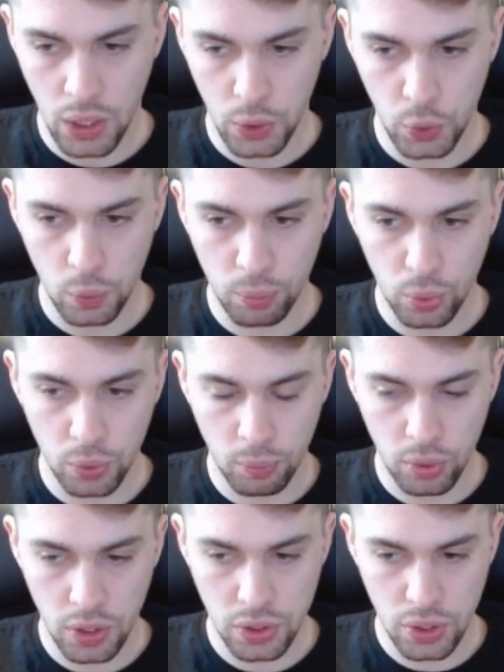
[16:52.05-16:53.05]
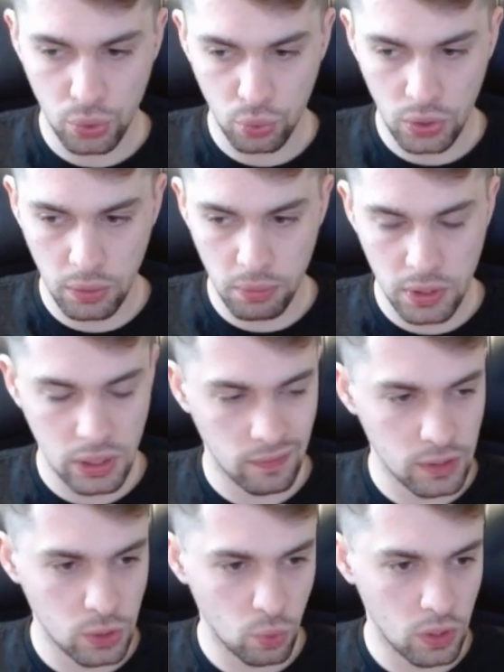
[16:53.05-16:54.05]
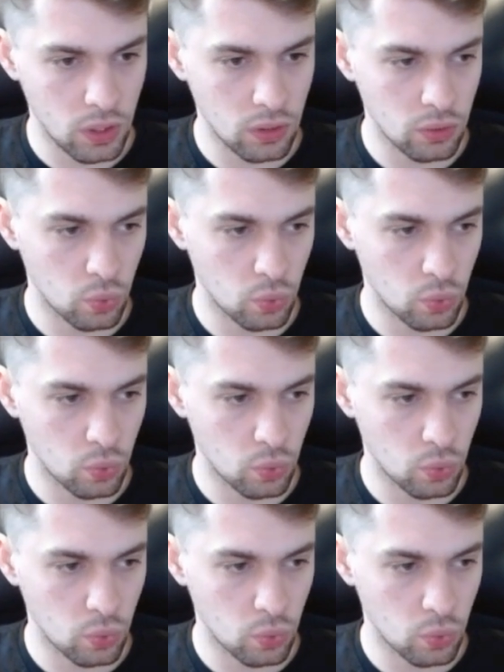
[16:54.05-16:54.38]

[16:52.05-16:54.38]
you put pressure to the b7 square,